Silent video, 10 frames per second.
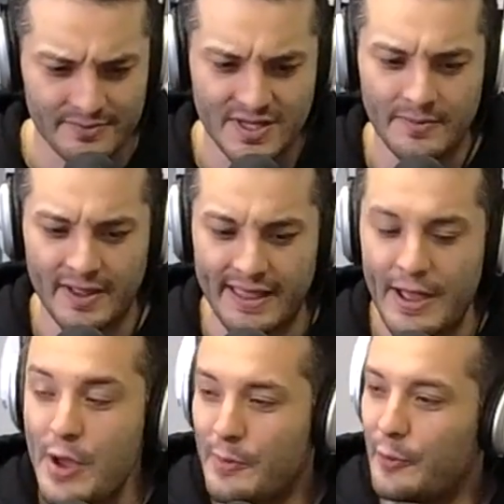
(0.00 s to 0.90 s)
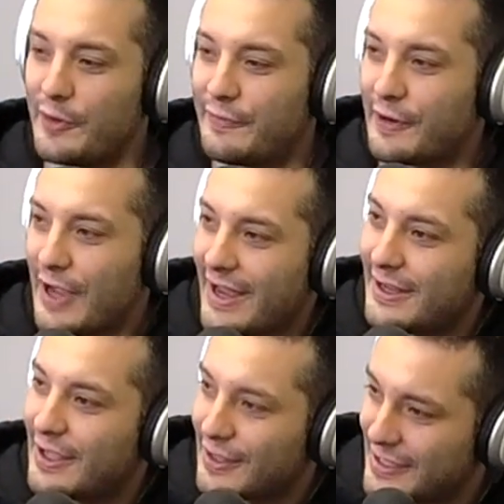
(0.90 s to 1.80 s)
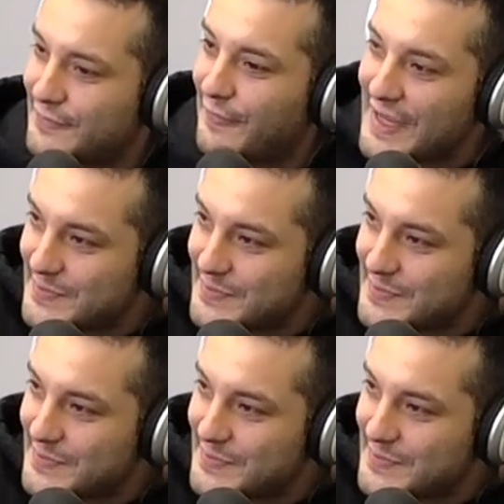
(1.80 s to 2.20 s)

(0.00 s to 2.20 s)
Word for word: something like that. But Will Ferrell had a, his face